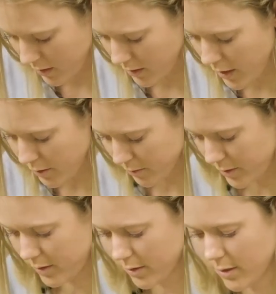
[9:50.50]

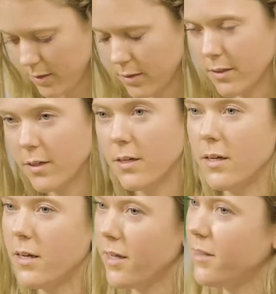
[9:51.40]
nose.
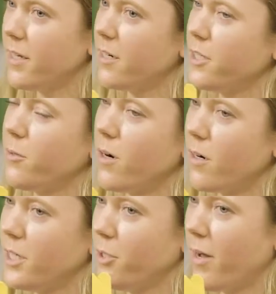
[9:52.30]
And there you are,
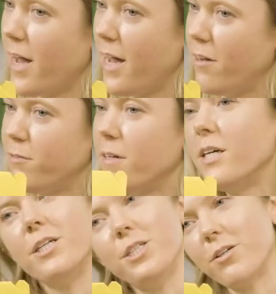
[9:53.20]
you have your